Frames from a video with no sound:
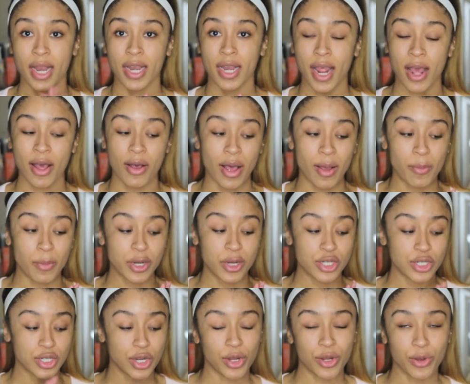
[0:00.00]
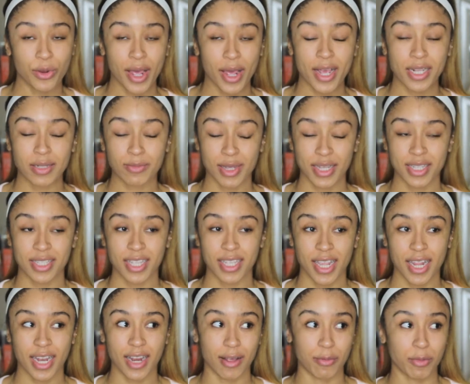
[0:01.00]
Now I'm going to show you guys my
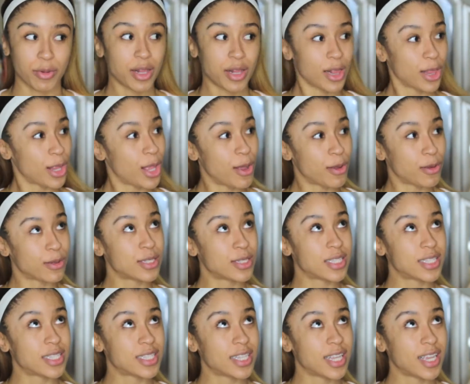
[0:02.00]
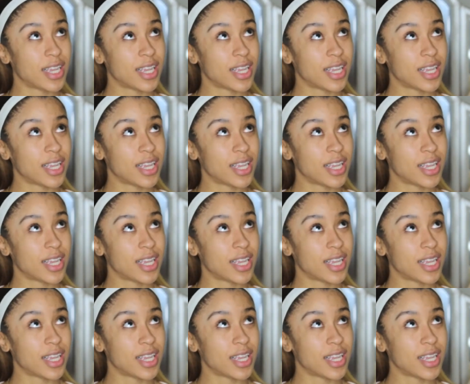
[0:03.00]
skin up close.